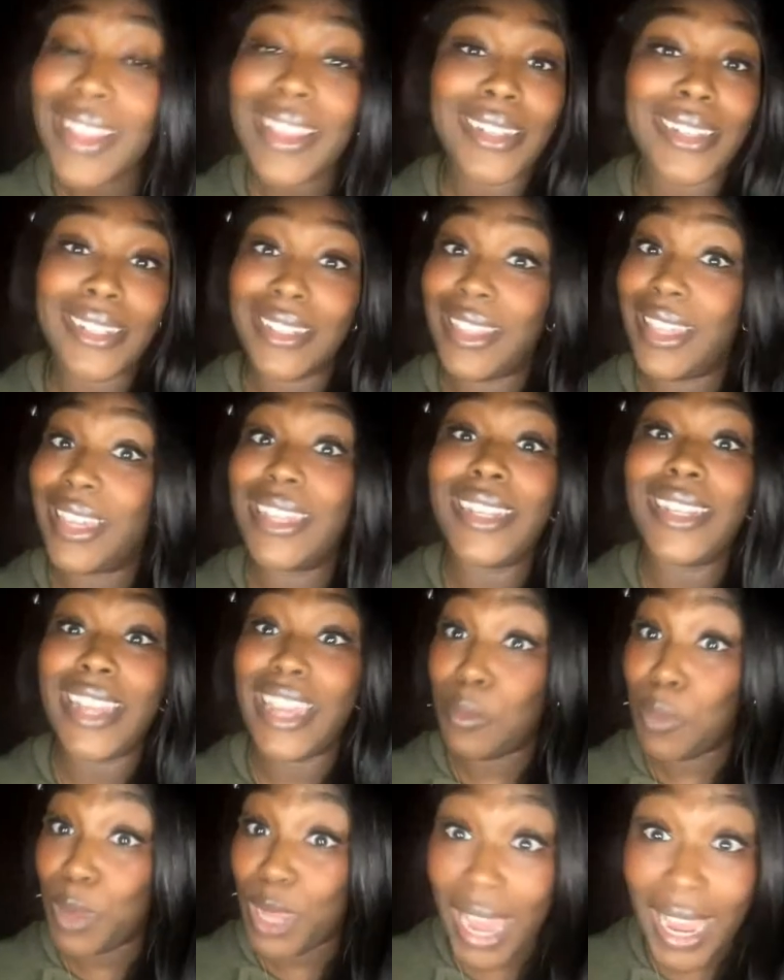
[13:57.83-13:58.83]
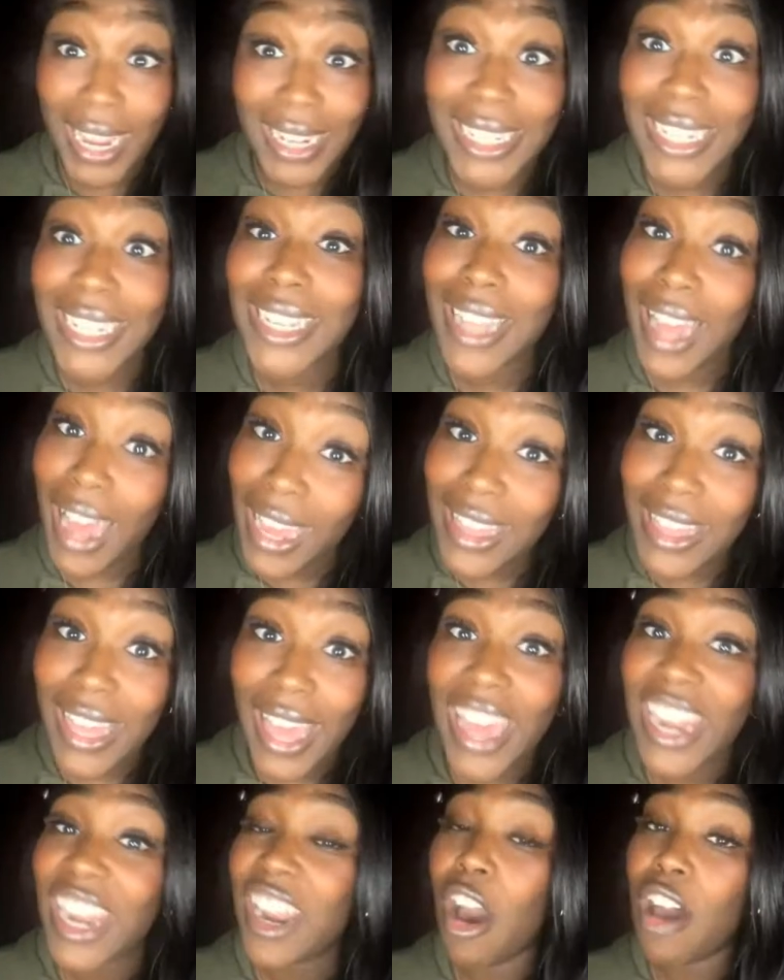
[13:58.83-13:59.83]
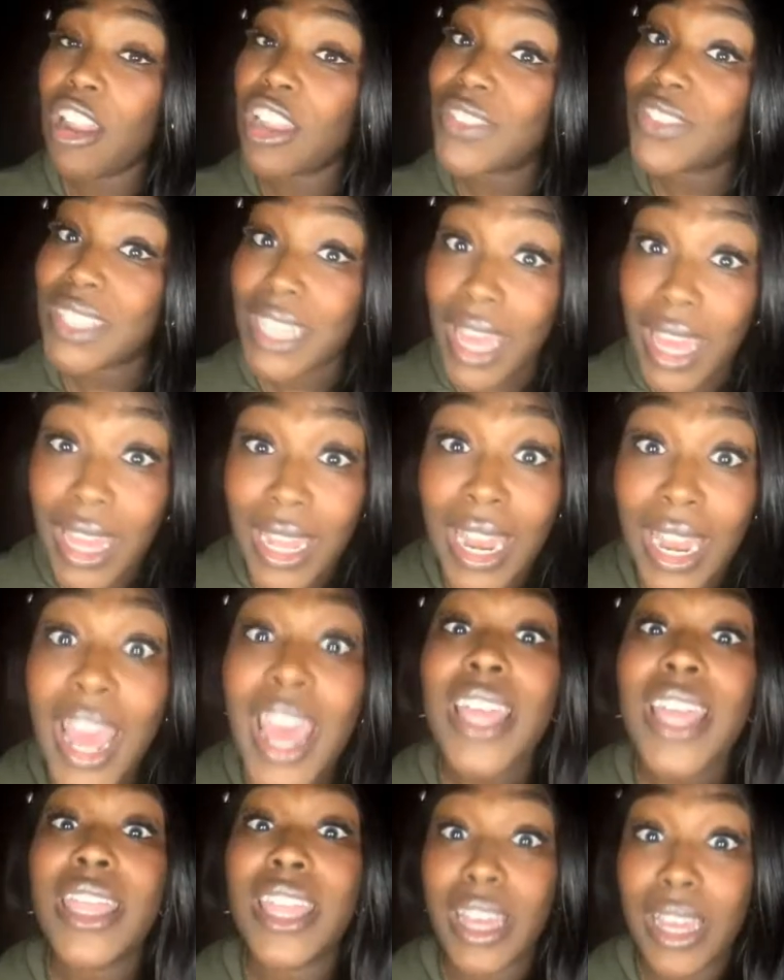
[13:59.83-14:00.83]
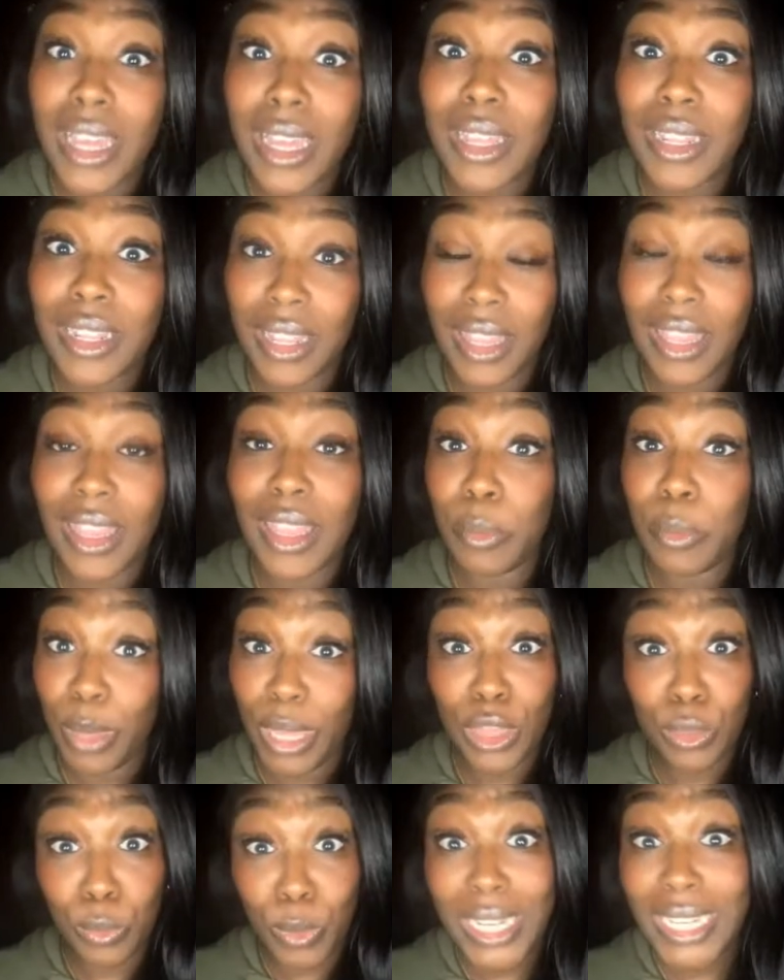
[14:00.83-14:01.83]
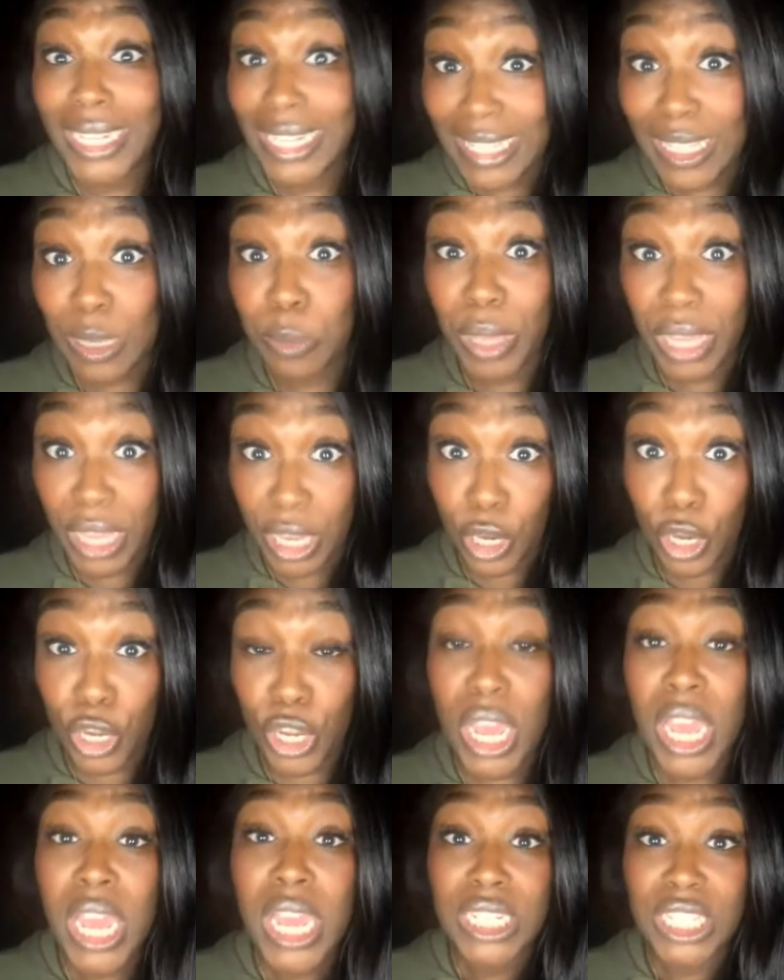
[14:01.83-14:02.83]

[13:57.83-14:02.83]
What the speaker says: The NBA didn't like that, and all of a sudden the big 3 disappeared.